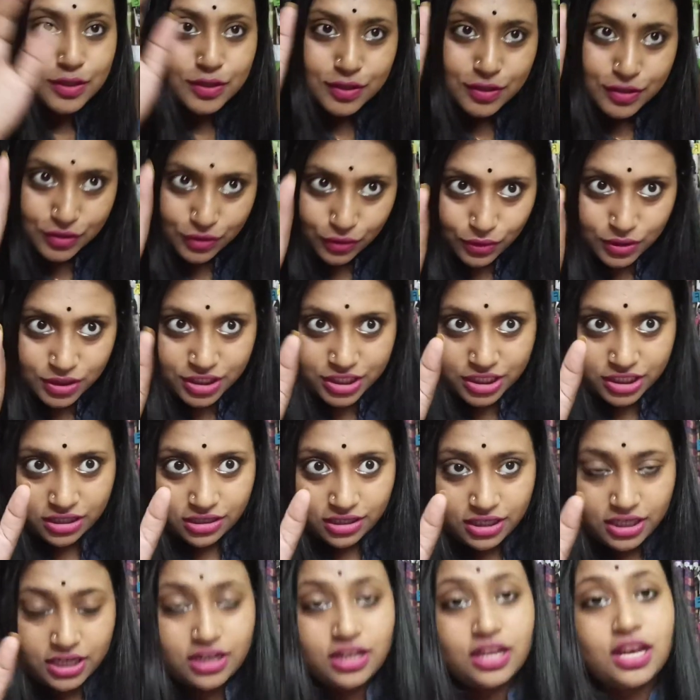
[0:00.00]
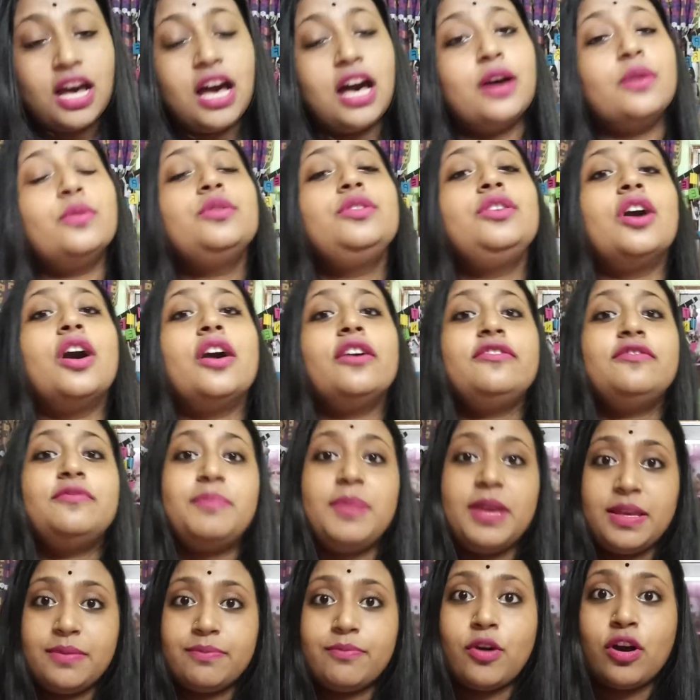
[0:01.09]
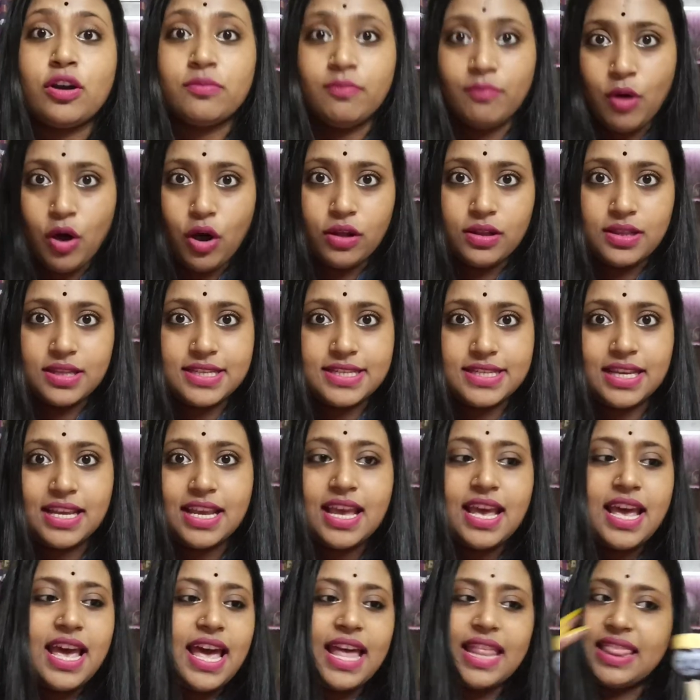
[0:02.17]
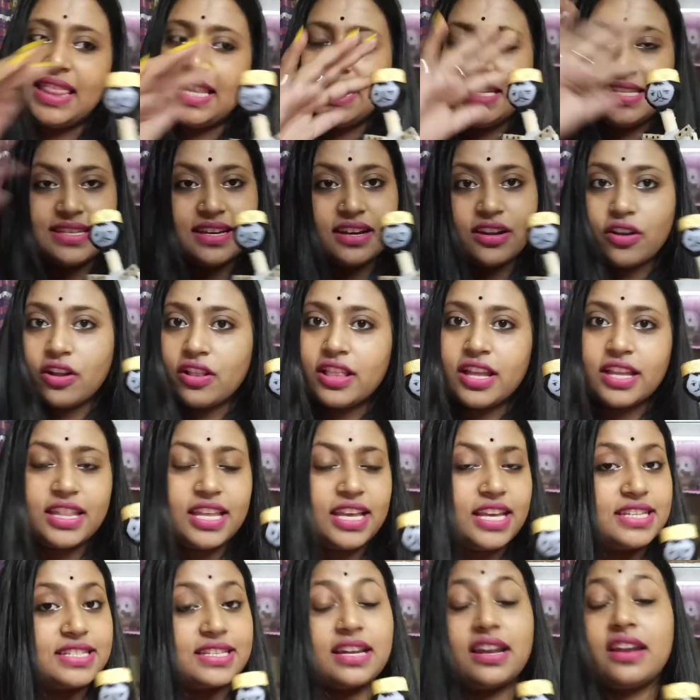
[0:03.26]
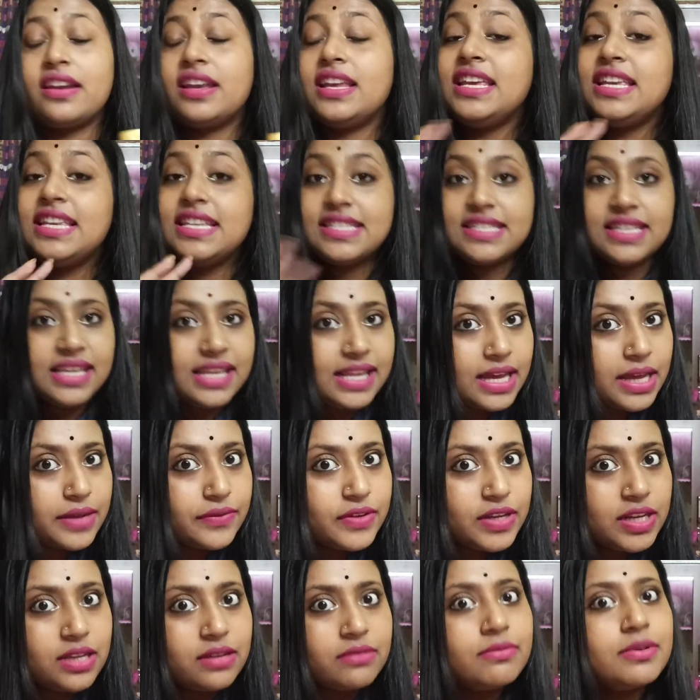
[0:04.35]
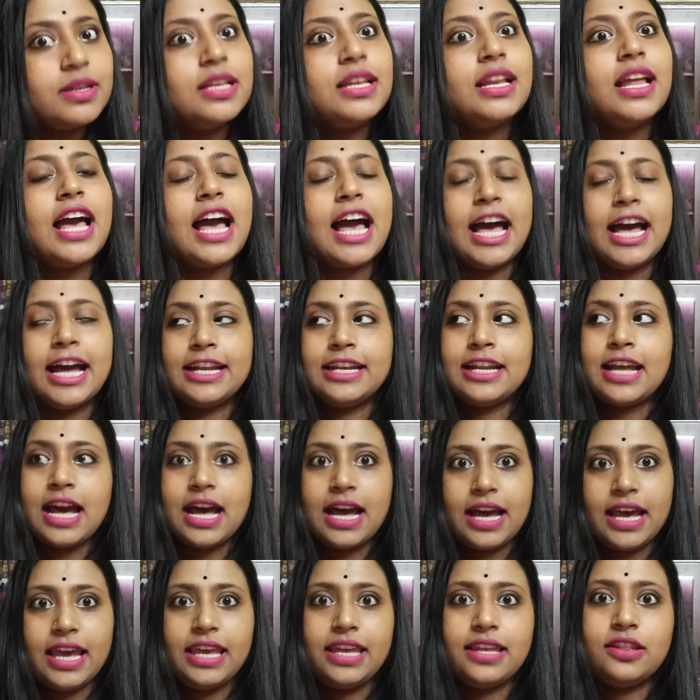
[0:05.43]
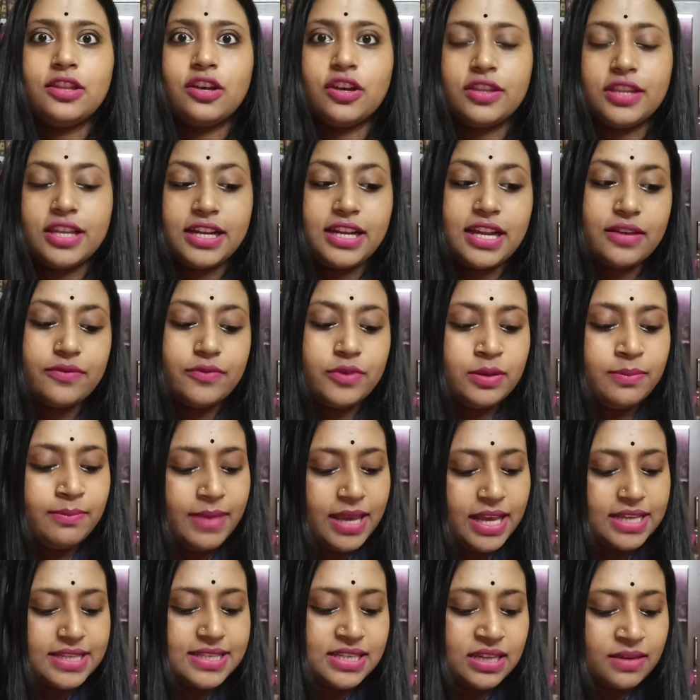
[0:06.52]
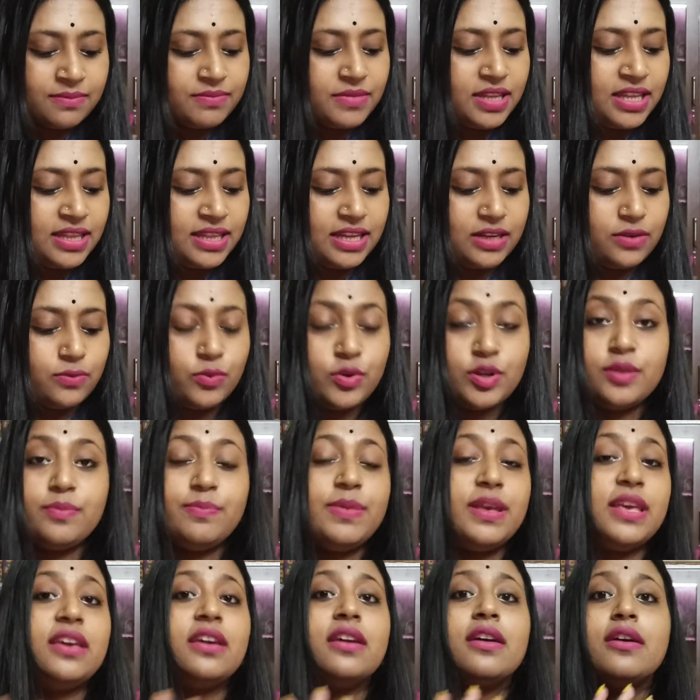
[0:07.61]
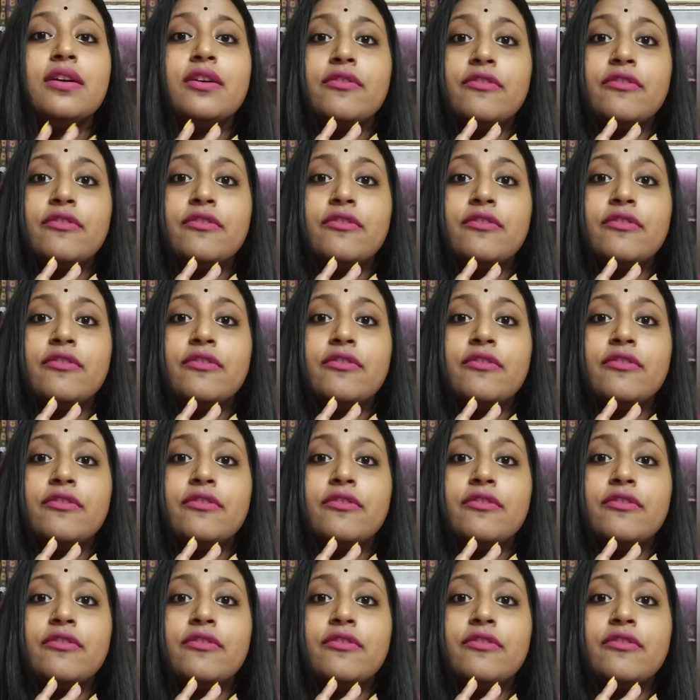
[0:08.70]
soldier out of ping pong balls, and these are all the things that are easily available, and I thought that I will make something that will be